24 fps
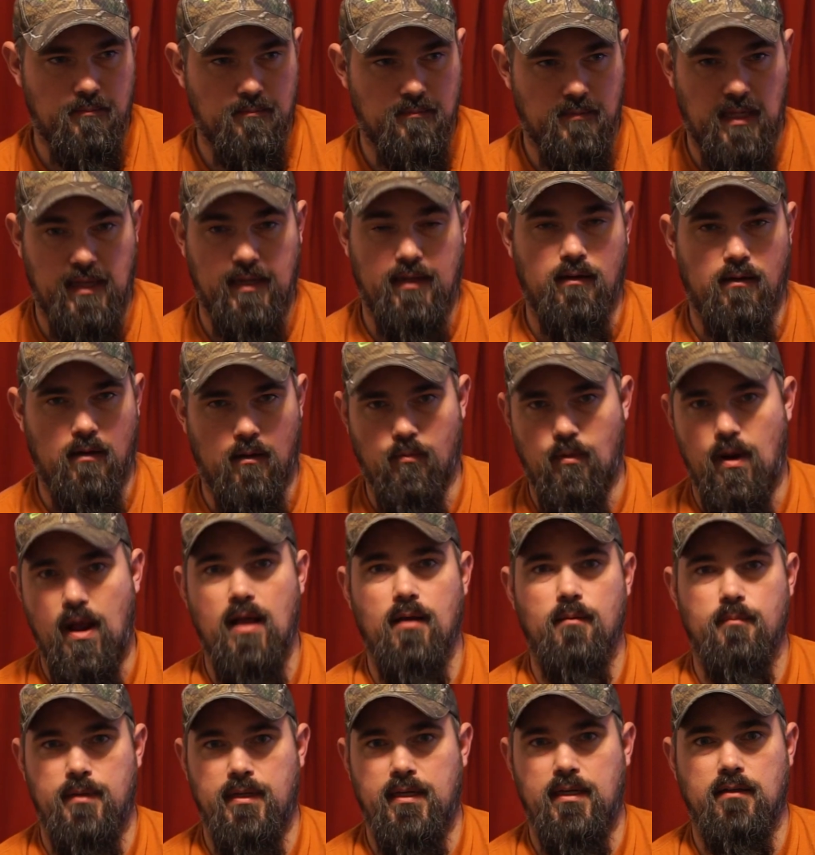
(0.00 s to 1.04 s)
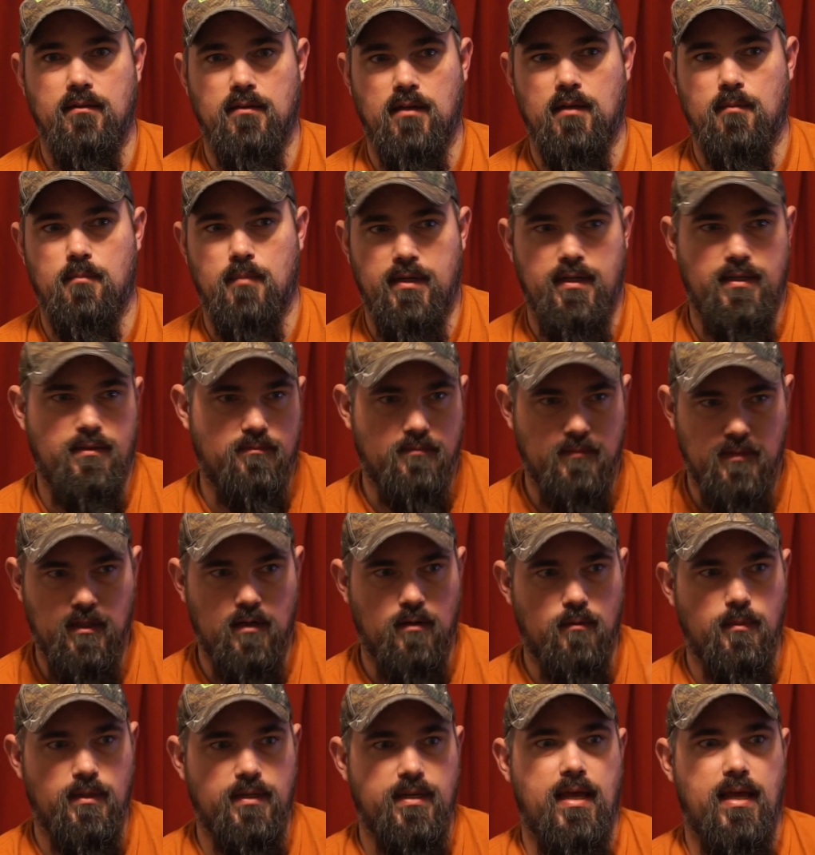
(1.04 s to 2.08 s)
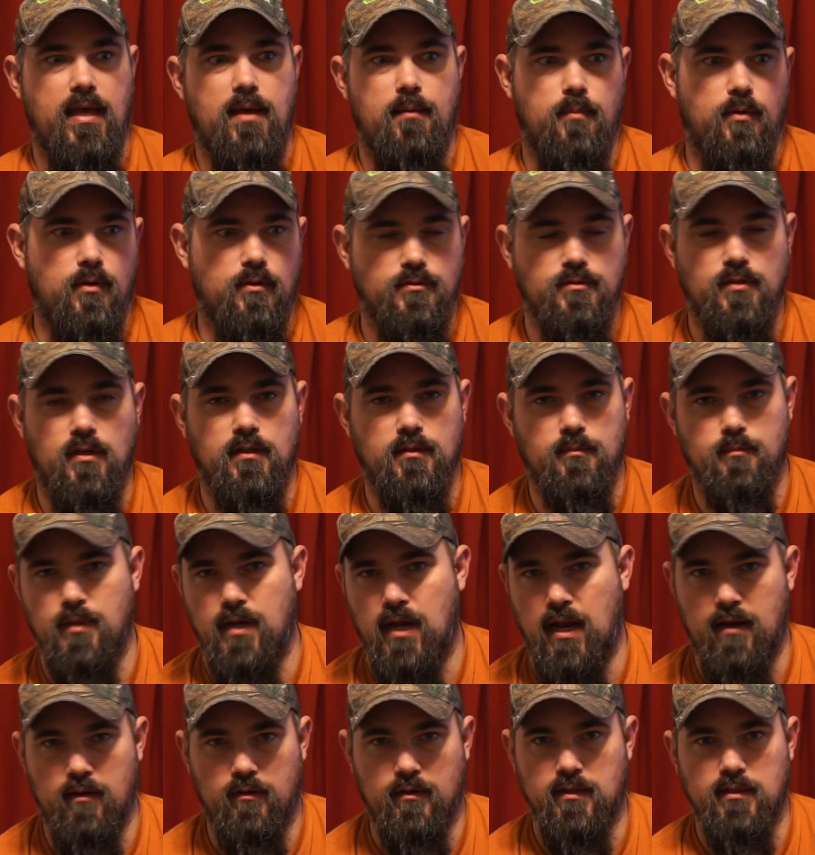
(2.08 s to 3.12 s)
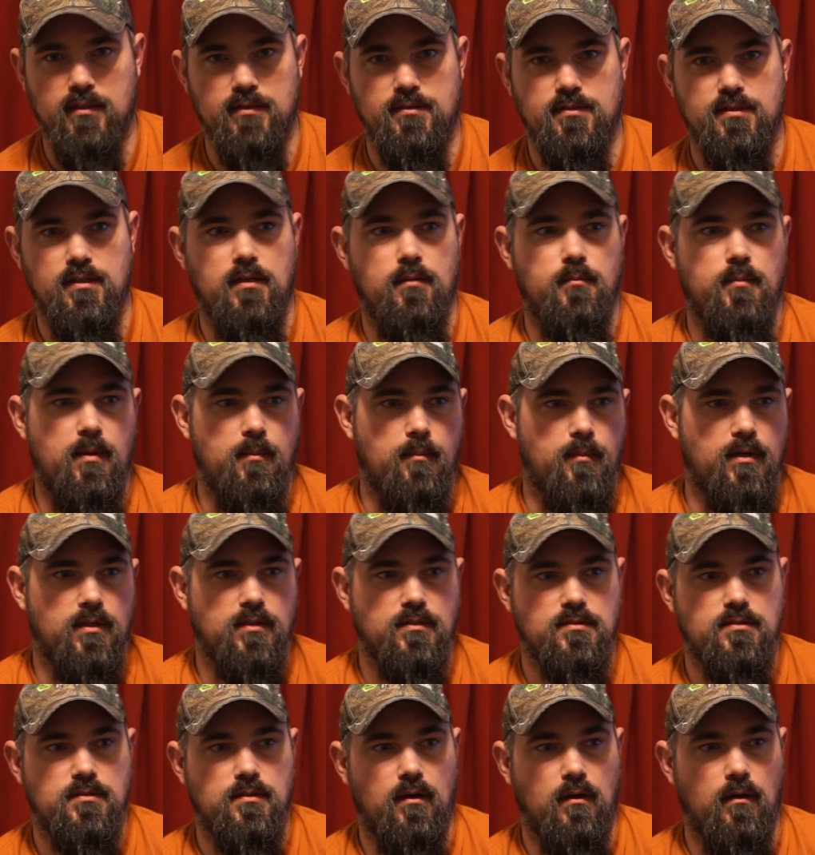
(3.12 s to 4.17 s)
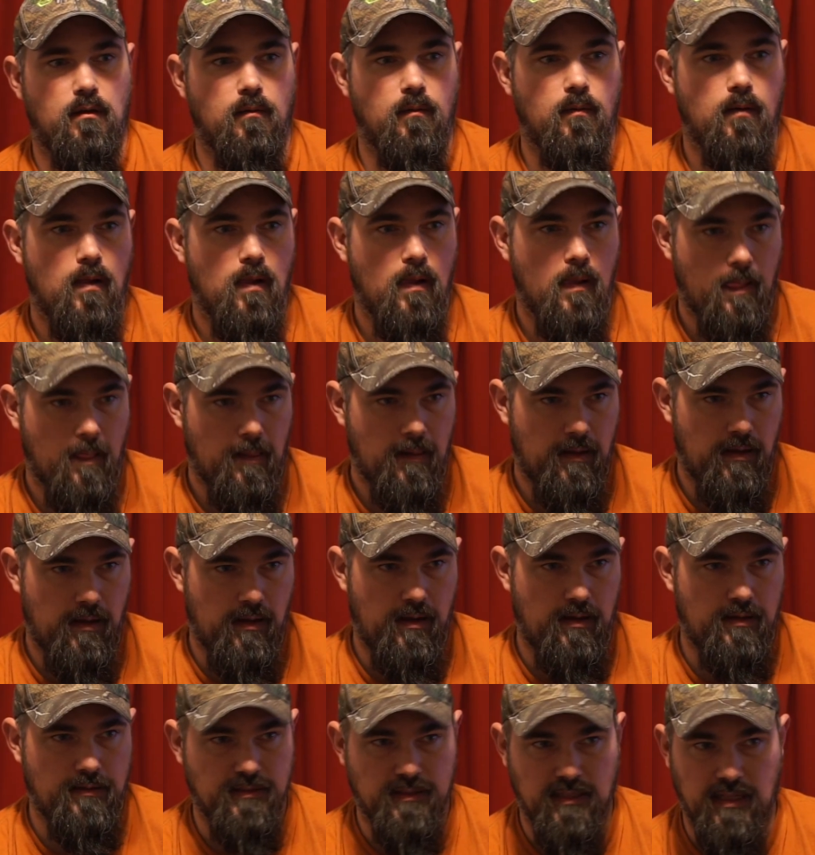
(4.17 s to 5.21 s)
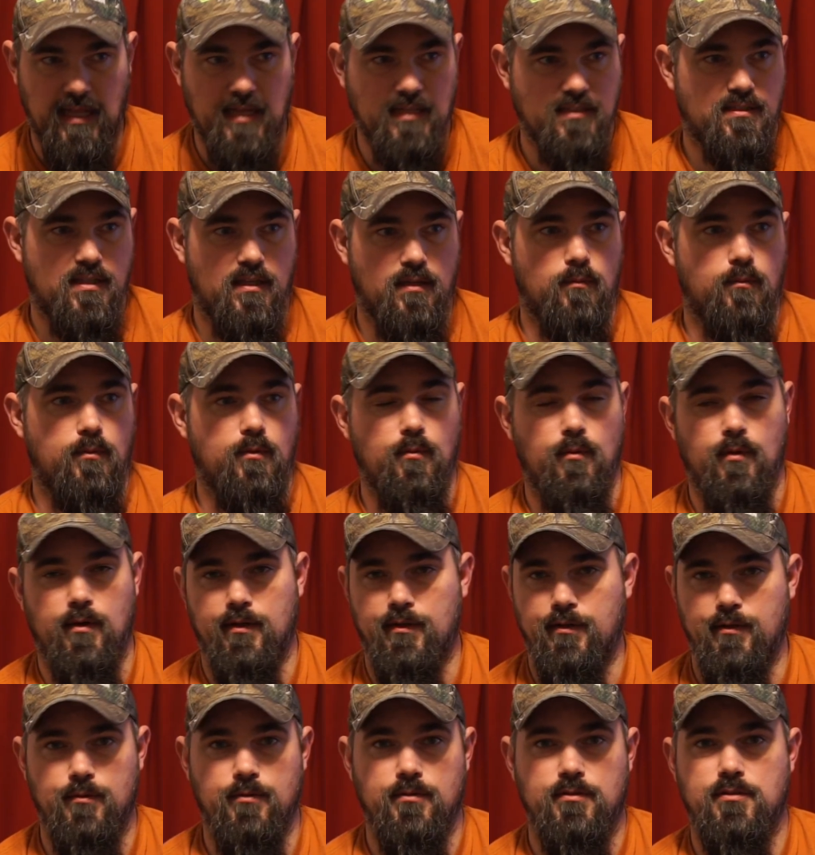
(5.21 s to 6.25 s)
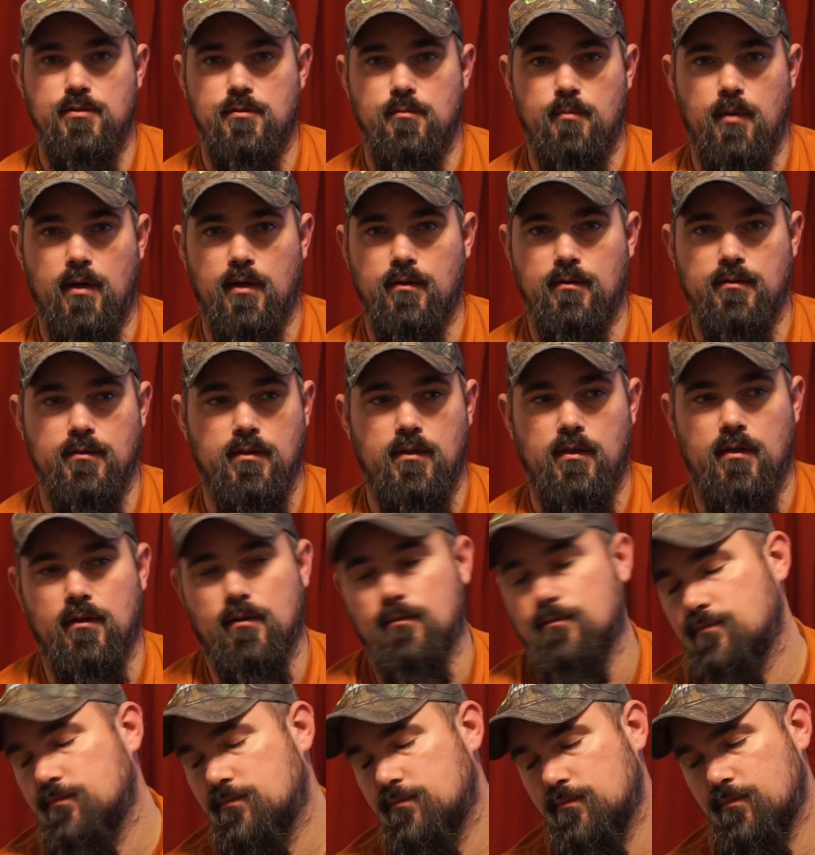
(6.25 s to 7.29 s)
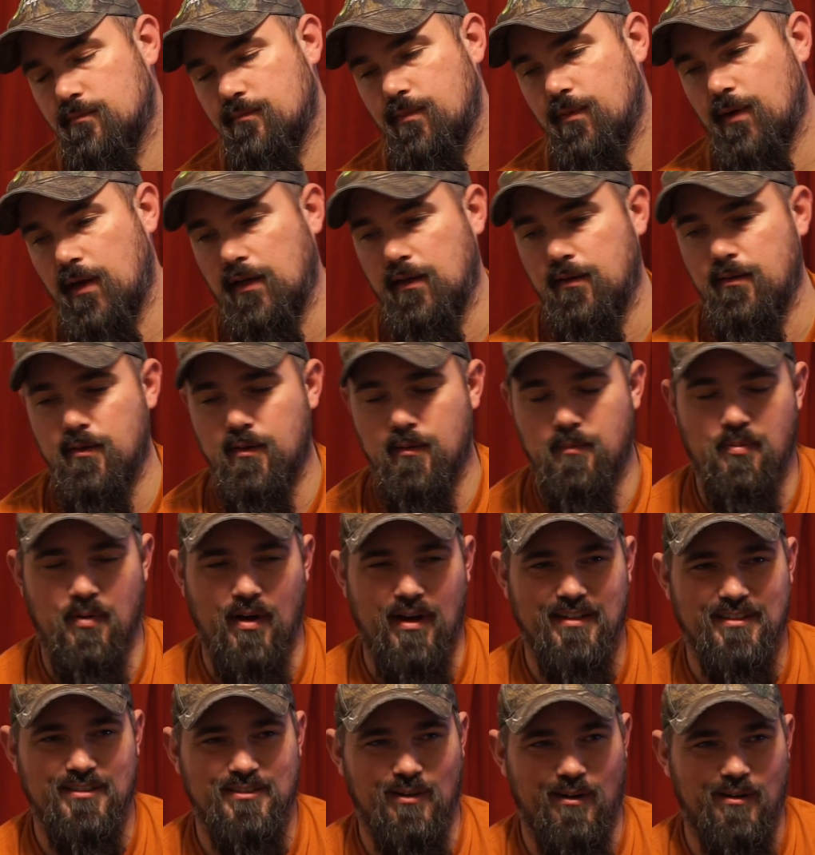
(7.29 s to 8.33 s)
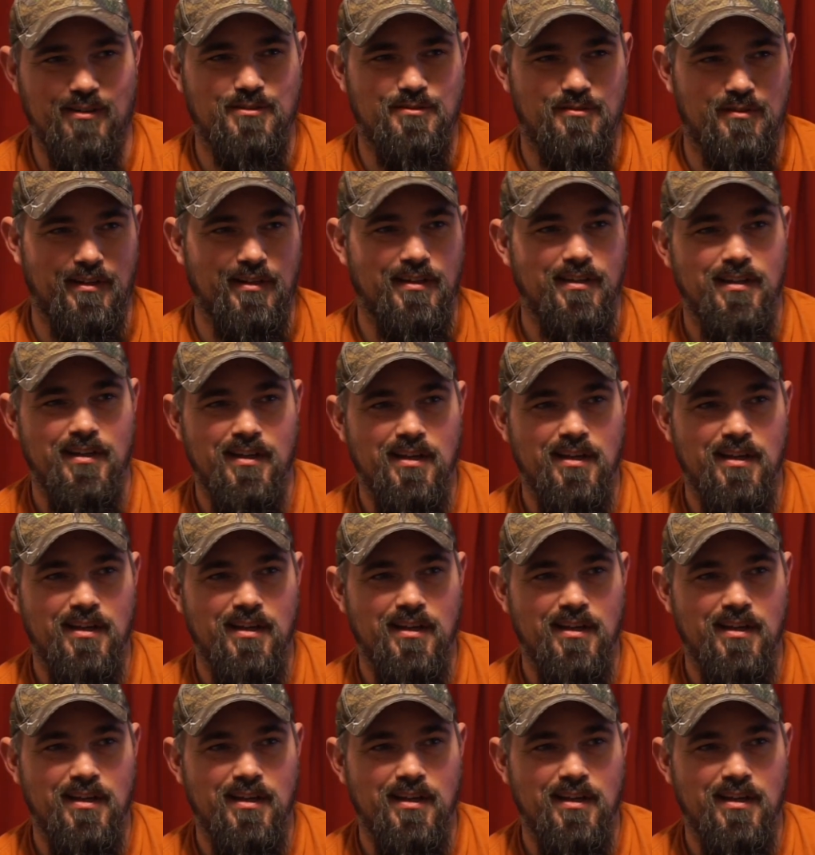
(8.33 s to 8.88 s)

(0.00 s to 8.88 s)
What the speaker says: like around me, like my, you know, my dad bows hunt, but I don't get to see him that much. So, and the last thing we want to do is shoot bow, you know, practice archery.